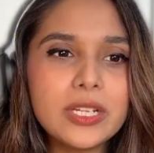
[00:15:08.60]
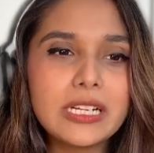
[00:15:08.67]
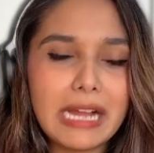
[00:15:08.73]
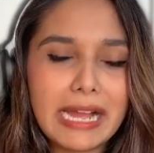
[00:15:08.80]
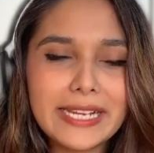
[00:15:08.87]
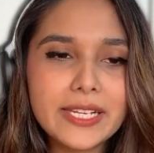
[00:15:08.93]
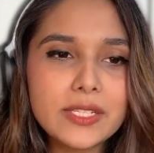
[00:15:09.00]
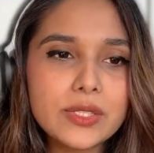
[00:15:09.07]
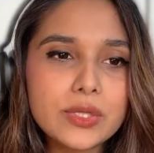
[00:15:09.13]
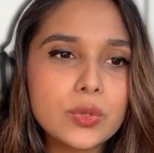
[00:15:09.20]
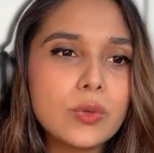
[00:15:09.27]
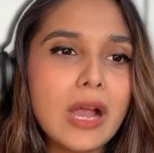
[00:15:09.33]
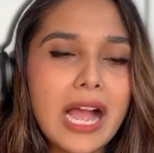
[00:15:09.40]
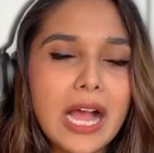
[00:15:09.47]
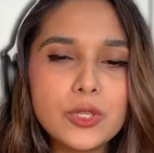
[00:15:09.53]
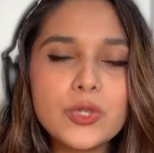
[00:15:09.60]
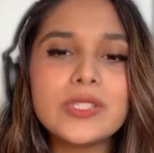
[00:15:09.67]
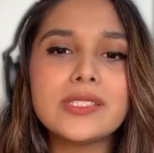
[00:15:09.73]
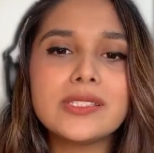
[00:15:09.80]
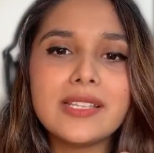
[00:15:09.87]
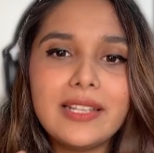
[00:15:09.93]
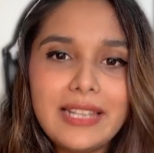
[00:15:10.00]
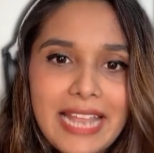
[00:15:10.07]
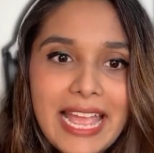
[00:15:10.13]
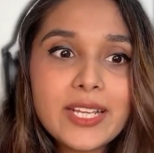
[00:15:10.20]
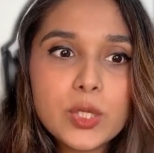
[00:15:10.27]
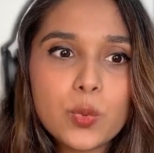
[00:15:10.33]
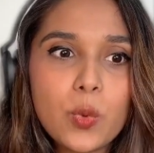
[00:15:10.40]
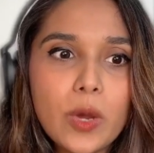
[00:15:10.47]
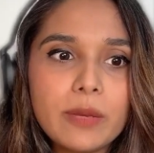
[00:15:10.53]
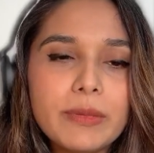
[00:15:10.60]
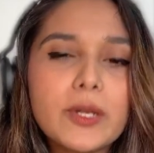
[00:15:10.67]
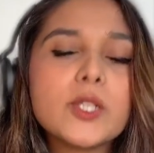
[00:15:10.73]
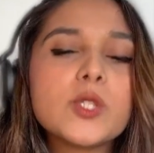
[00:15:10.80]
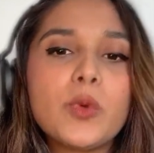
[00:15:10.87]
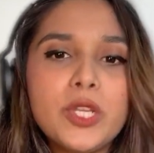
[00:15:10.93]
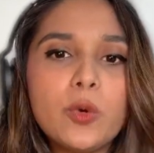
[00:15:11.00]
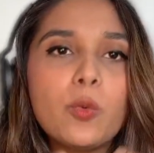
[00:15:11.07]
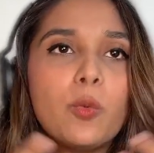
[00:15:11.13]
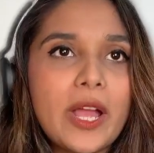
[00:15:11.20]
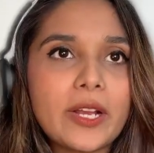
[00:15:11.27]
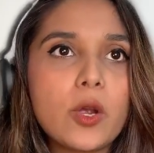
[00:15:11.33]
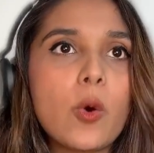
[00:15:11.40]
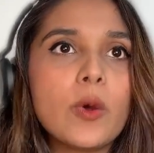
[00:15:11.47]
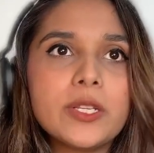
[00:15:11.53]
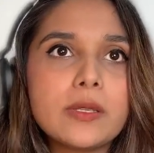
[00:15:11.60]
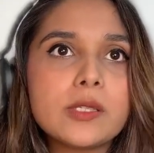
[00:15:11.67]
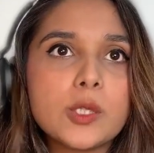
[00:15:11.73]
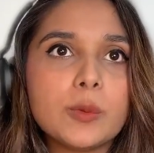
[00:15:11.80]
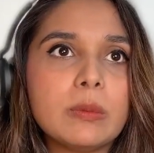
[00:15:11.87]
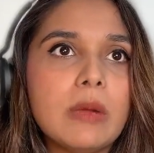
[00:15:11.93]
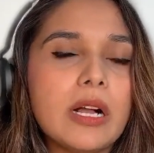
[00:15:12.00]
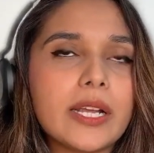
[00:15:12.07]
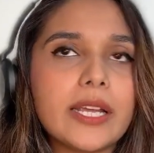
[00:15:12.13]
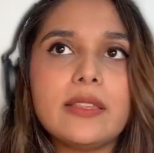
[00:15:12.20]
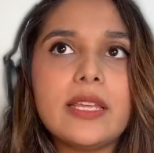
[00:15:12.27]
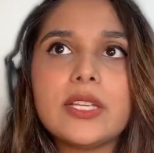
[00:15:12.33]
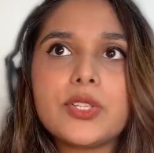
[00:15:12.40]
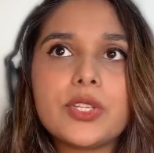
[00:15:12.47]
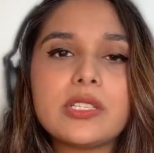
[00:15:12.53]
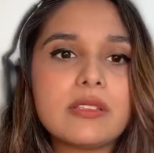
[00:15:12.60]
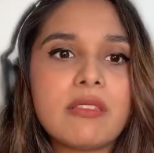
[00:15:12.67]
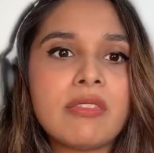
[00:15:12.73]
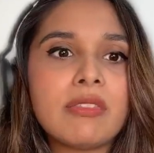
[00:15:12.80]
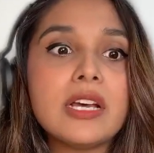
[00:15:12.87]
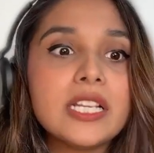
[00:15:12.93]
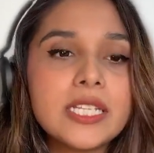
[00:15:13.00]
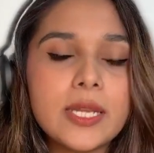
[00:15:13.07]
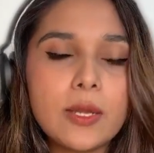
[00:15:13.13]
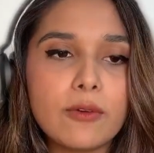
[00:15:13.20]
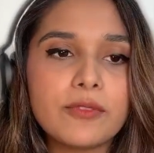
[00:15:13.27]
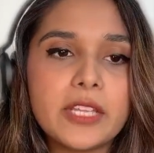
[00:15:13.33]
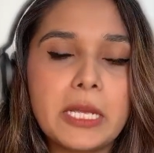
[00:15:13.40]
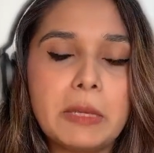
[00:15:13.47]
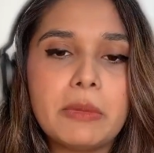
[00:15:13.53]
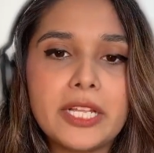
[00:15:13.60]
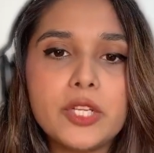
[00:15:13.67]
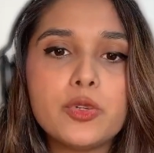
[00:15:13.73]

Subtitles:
you guide us through how to select one? Because when you go into the supermarket, there are just 30 of them